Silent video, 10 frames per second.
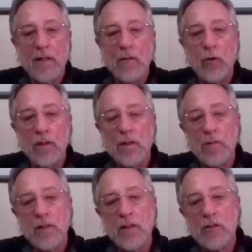What
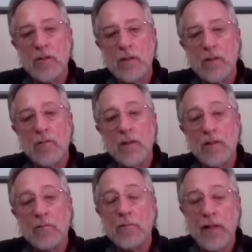diminishes it?
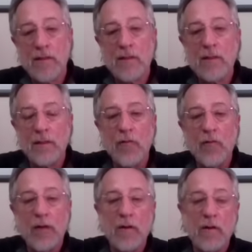Well, basically
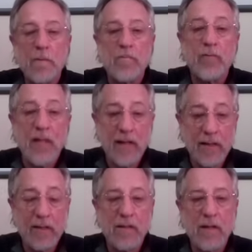fear
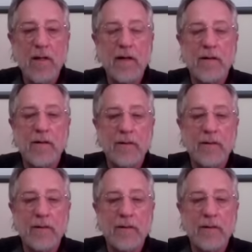and desire.